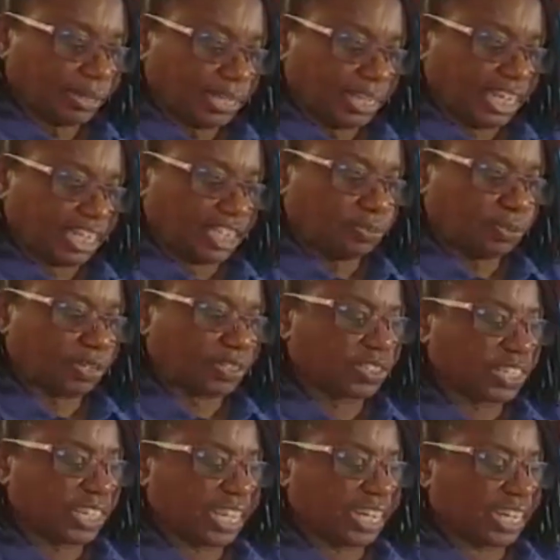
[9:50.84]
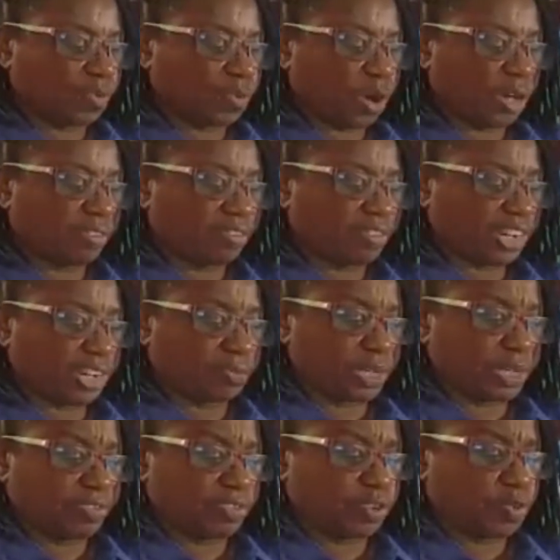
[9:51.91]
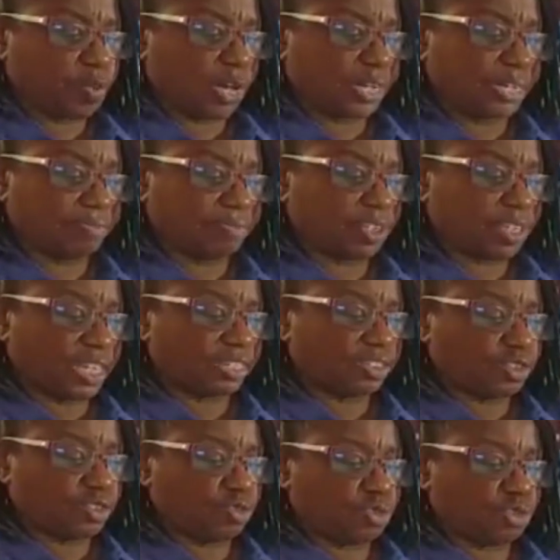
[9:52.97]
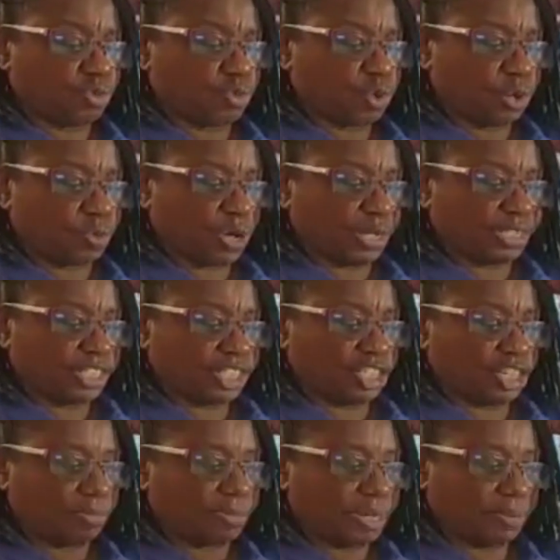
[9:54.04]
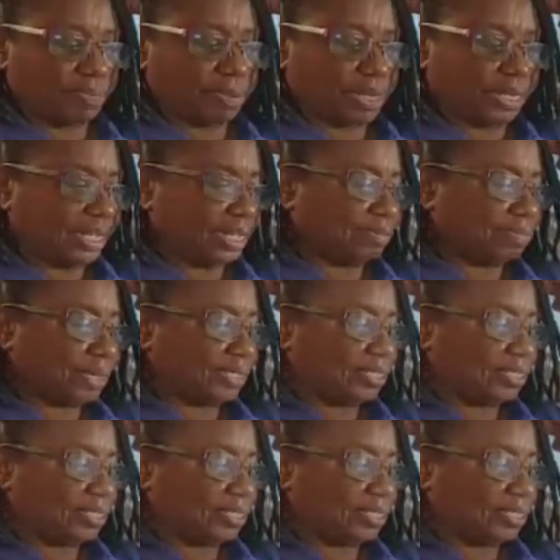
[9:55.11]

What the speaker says: Each person getting 1 fritter, but if you want them to get 2, you will want to double up a little bit.